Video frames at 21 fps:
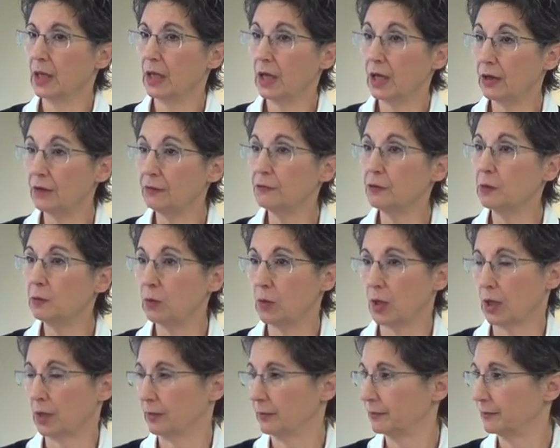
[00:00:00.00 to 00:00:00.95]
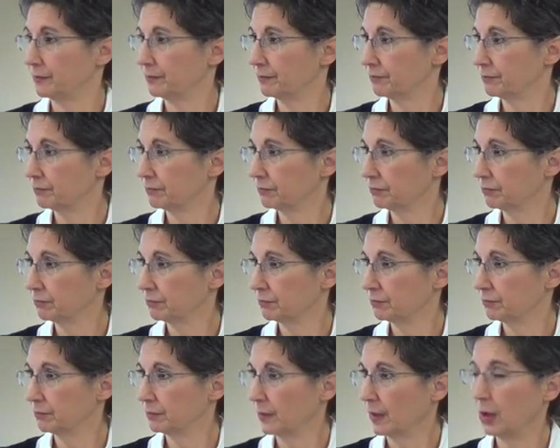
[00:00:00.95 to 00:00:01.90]
Everyone.
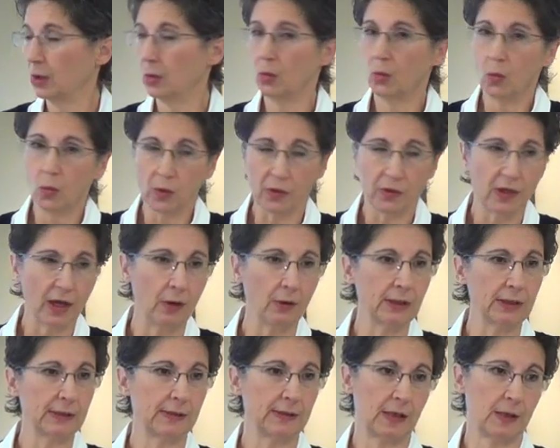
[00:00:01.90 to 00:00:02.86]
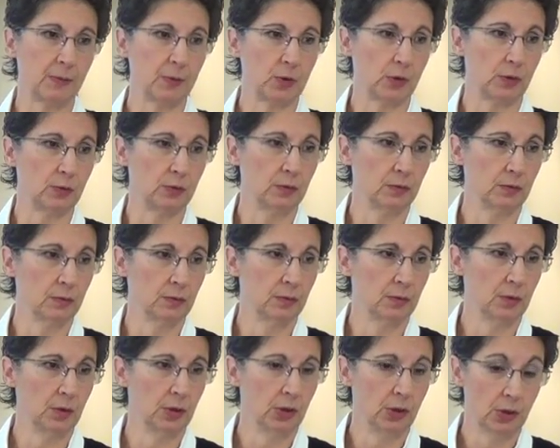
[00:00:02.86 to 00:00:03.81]
Without exception.
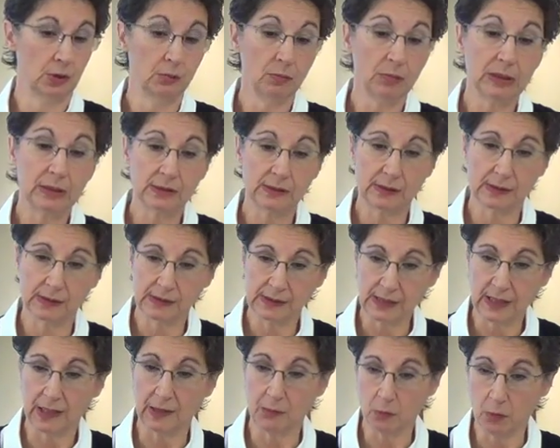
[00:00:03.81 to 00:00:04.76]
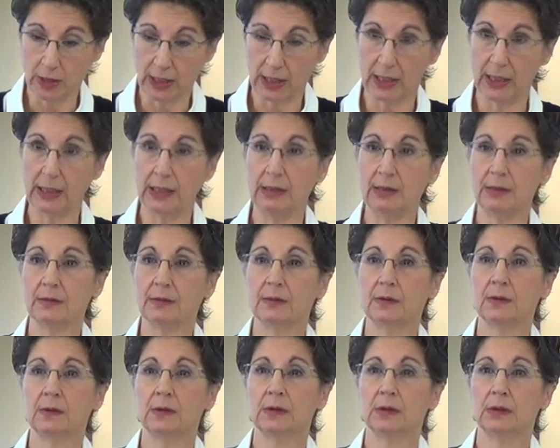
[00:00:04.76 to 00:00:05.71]
Because the same way
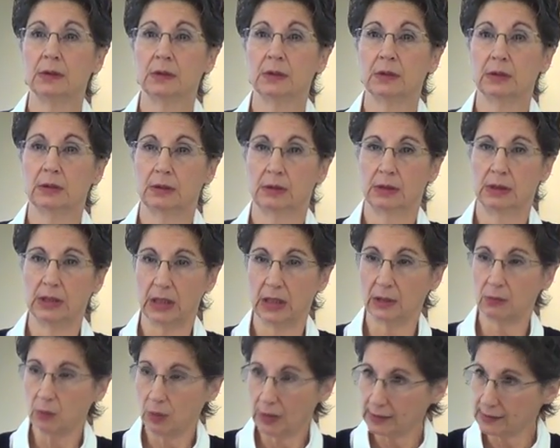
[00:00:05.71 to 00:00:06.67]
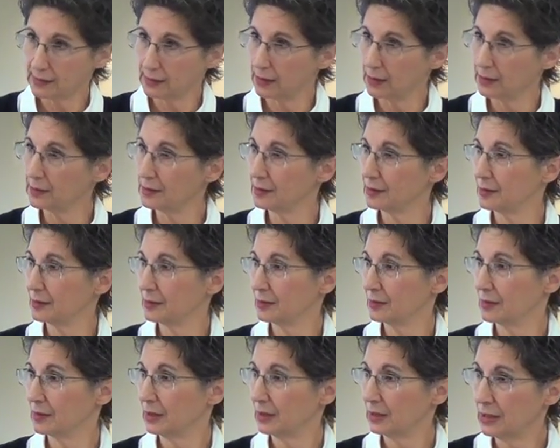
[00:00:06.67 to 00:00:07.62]
God wants
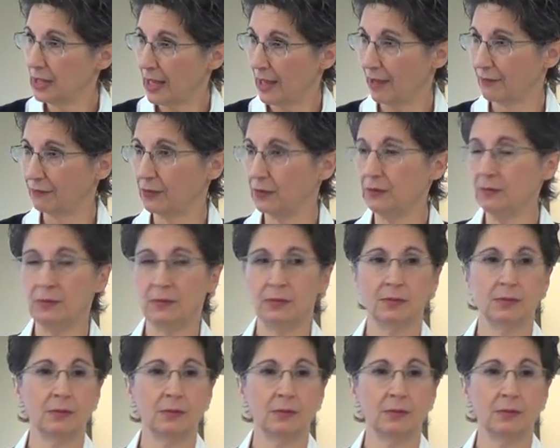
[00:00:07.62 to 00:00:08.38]
us in heaven,